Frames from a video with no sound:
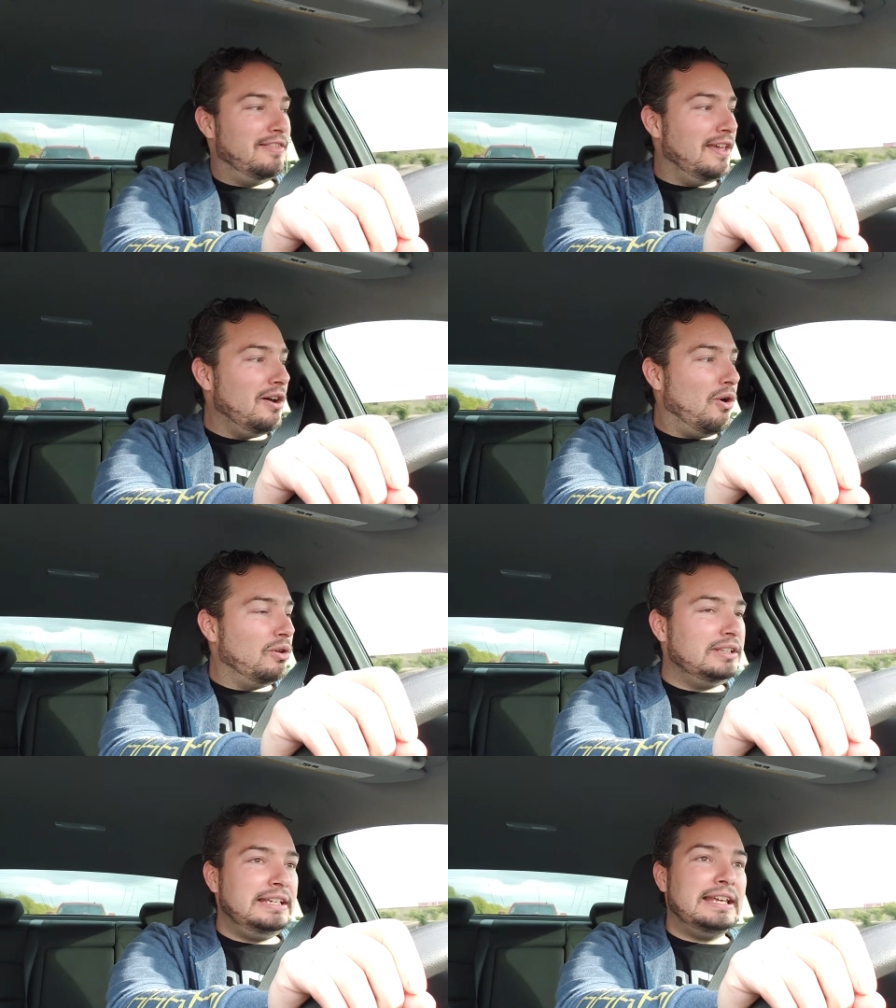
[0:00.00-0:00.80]
They
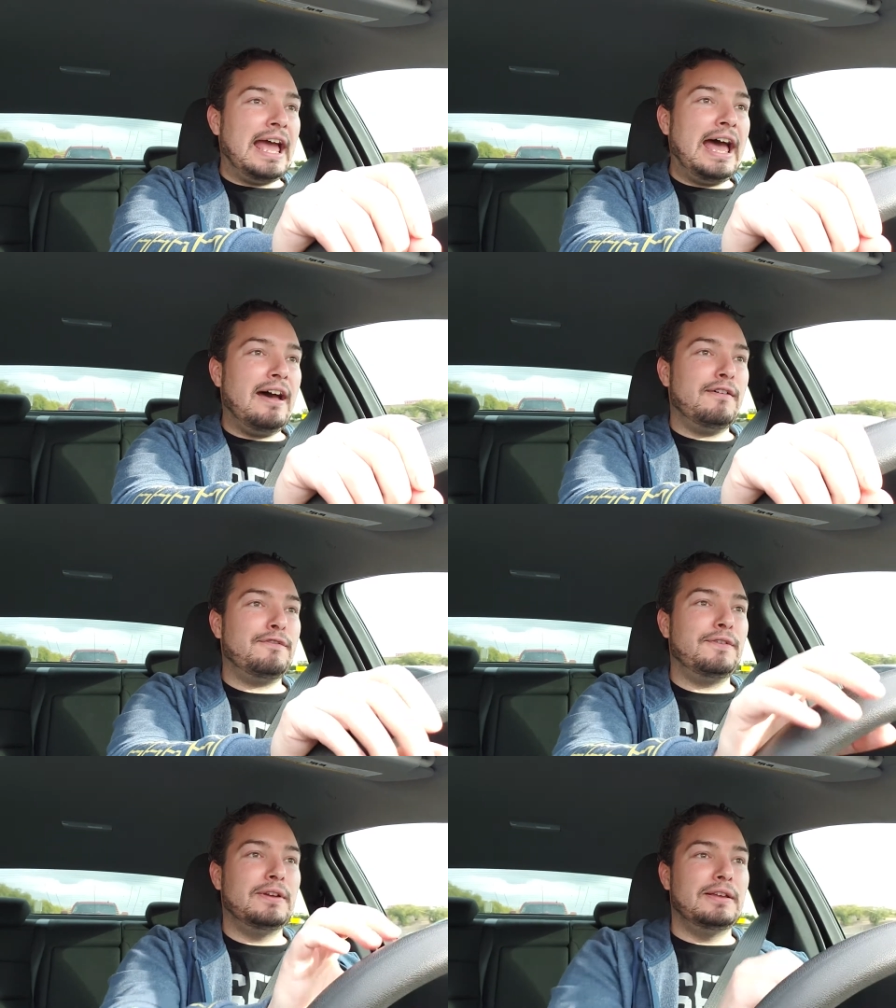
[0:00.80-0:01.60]
only
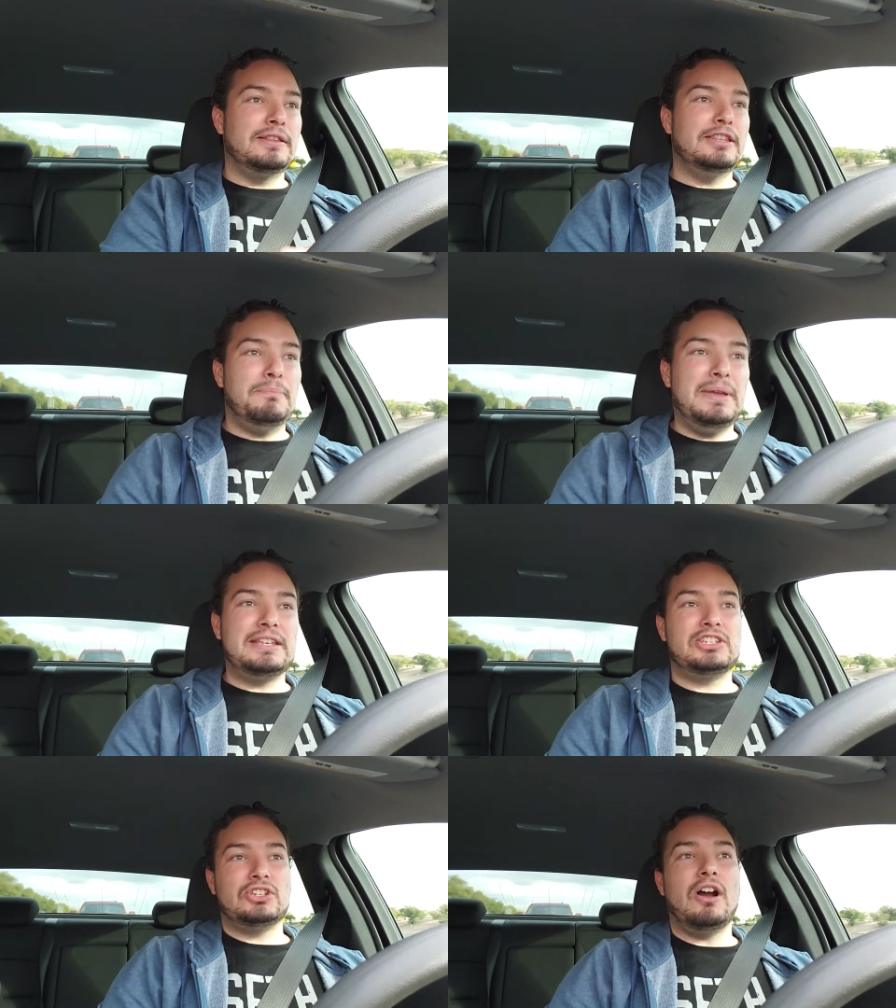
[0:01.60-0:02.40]
have the
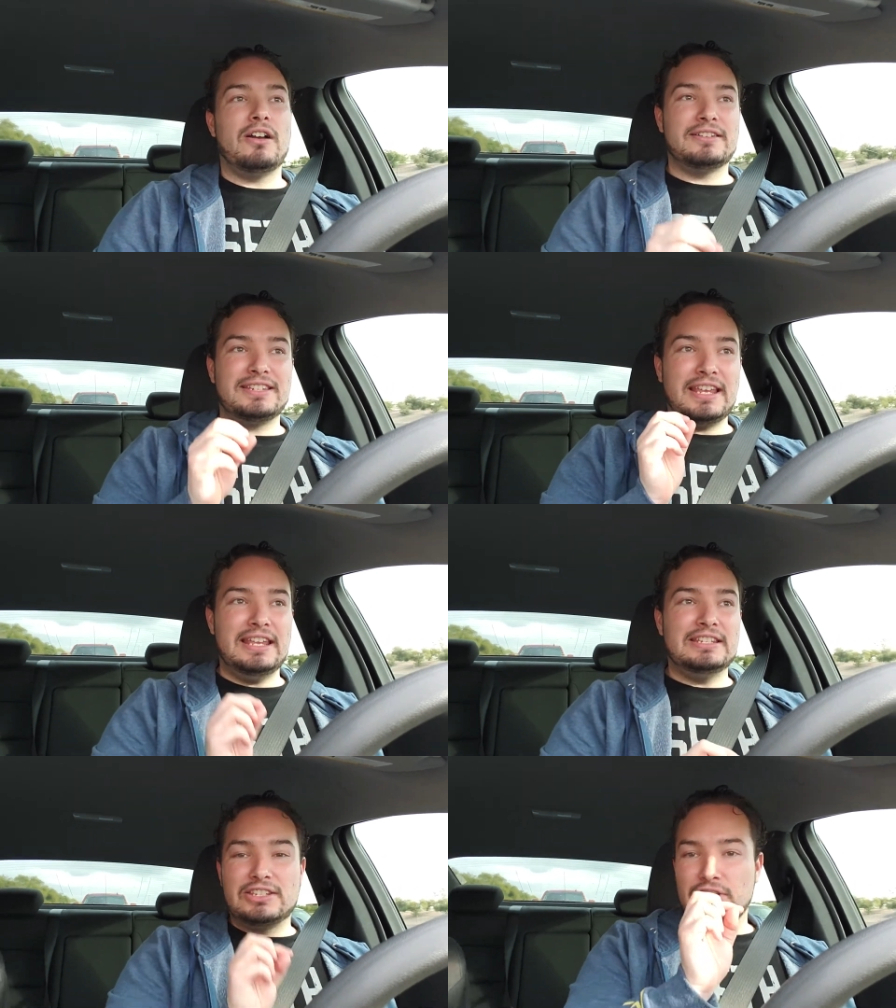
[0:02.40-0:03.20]
big stars
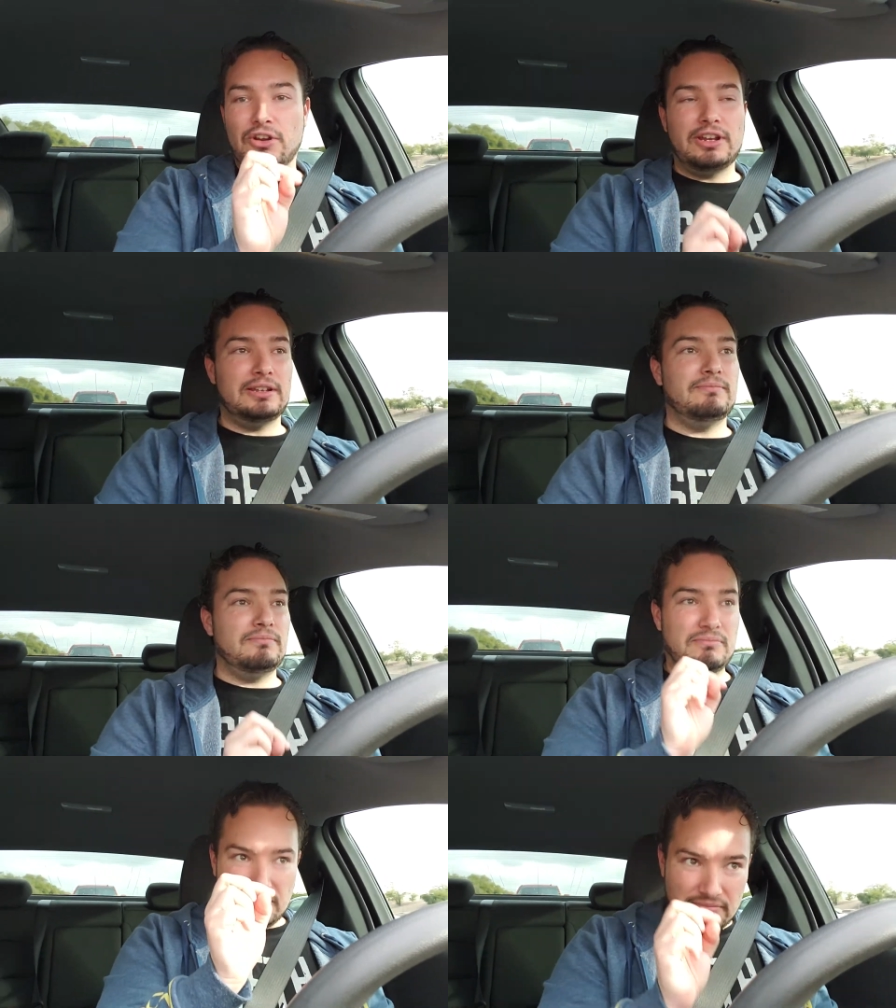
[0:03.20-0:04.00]
in certain